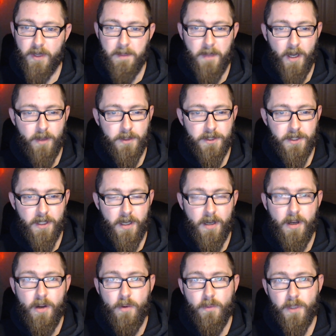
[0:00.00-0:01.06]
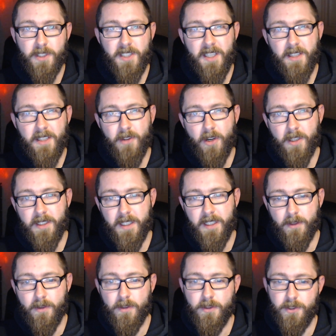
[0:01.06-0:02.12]
Grim Ironjaw, Roxana
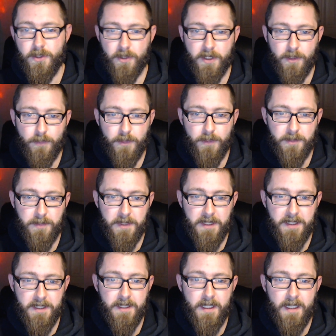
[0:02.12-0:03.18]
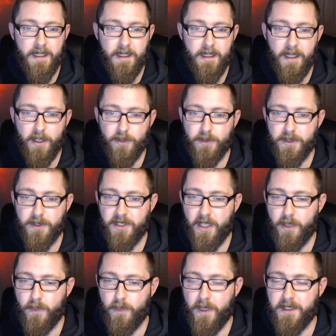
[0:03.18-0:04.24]
Darknail, Jordel Freshbreeze, Eldril
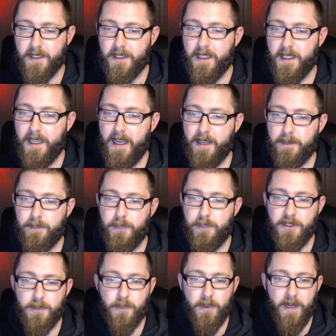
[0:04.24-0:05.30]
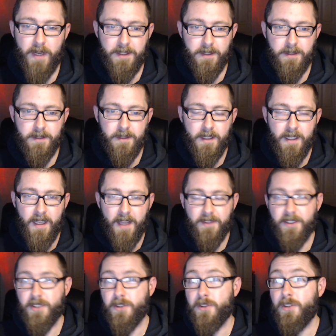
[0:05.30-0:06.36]
Sidewinder, and Prince Moranion. And
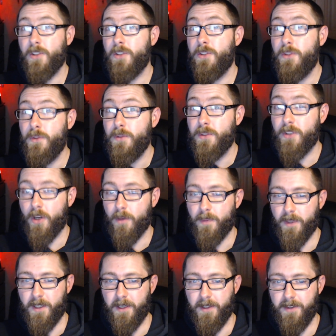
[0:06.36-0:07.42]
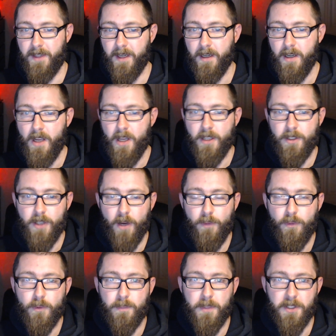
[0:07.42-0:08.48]
there's also a new star player in there,
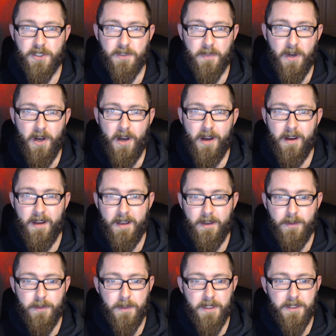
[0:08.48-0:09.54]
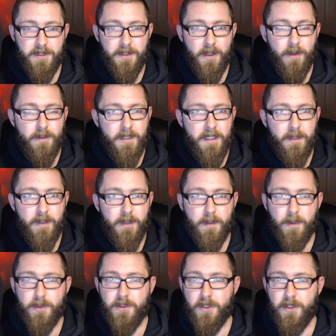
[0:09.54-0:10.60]
Guffle Pussmaw, who is only
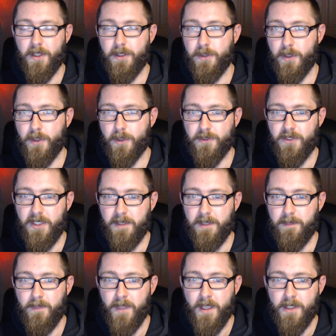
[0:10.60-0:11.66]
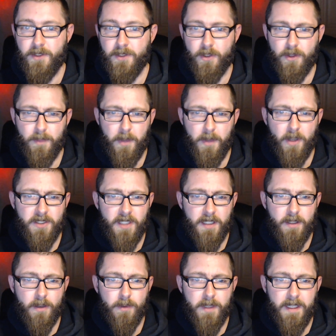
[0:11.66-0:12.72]
available to the Nurgle team. So the box
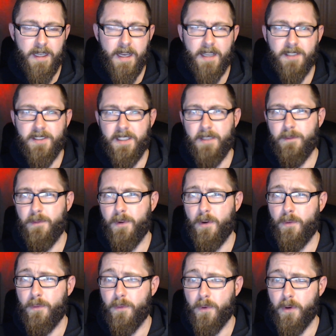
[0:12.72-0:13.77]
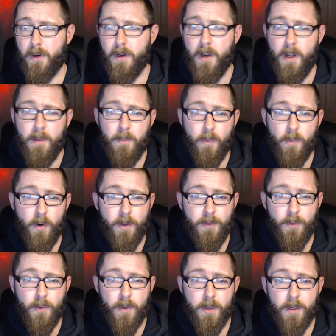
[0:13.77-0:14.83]
set already has the info for
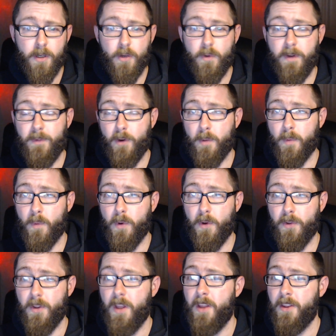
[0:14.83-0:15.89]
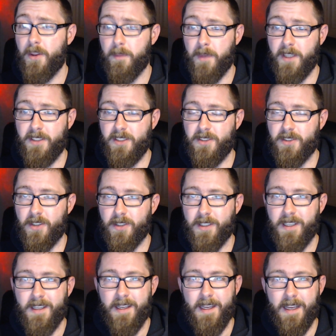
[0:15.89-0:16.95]
Morgenthorg, Griff Overwald, the Mighty
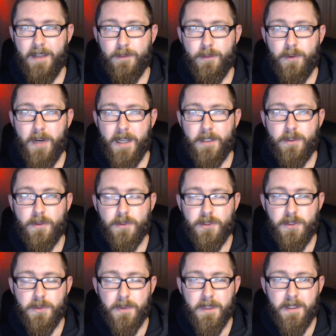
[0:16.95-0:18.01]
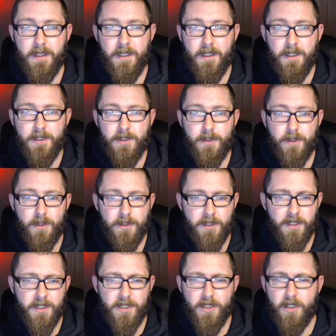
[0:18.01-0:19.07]
Zug, and Varag Ghoulchewer. So those
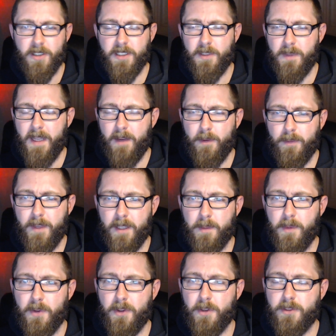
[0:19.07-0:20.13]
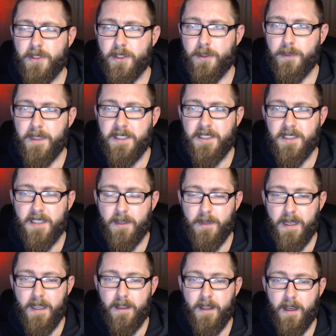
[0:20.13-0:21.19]
are the stars that we have available, those are the races that
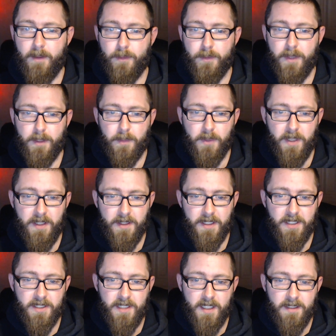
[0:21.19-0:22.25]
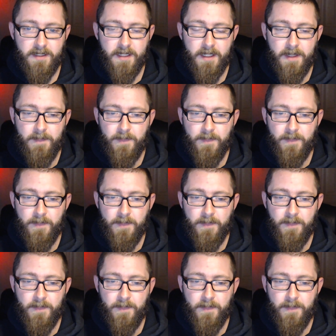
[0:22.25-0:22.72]
we have available in this set.